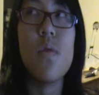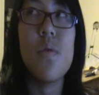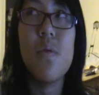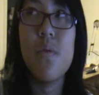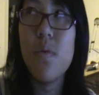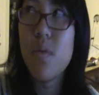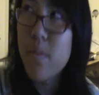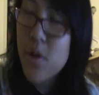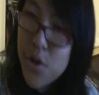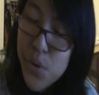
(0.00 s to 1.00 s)

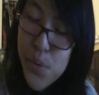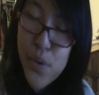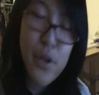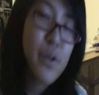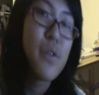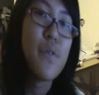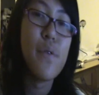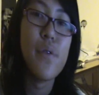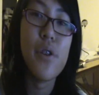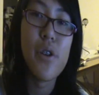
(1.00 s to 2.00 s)
mature
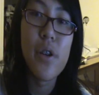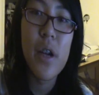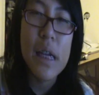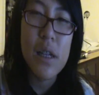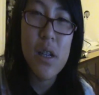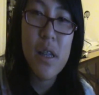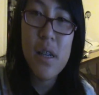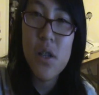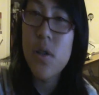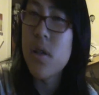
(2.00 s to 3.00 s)
for her age. I
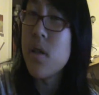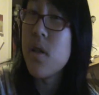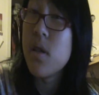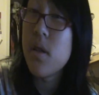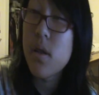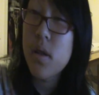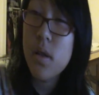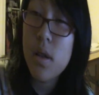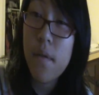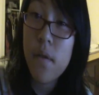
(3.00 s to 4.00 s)
think she's
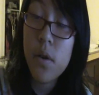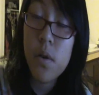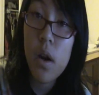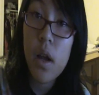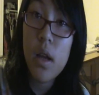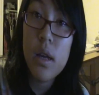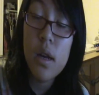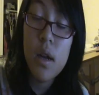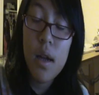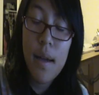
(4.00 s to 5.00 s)
7 or 8.
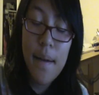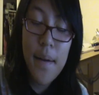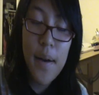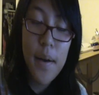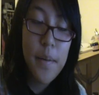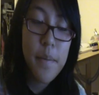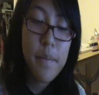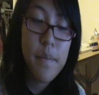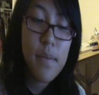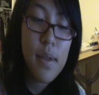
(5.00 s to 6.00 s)

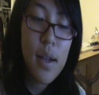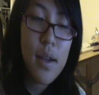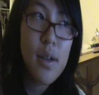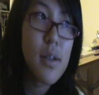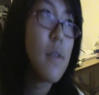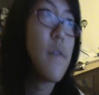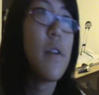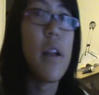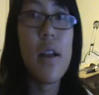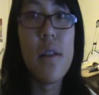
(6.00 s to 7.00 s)
I just love
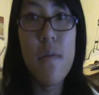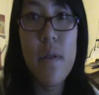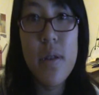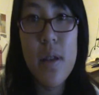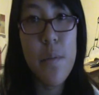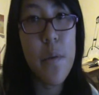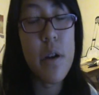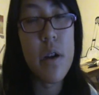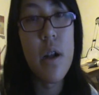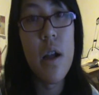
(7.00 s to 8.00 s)
her, and I love the scene
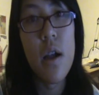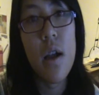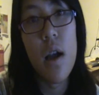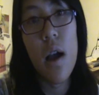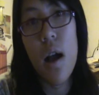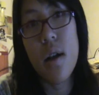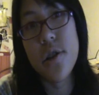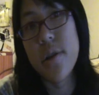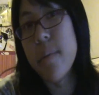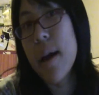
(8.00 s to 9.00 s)
where
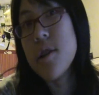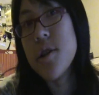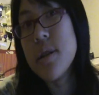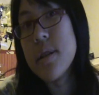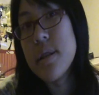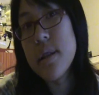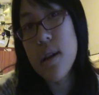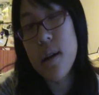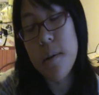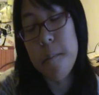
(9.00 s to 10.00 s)
she imagines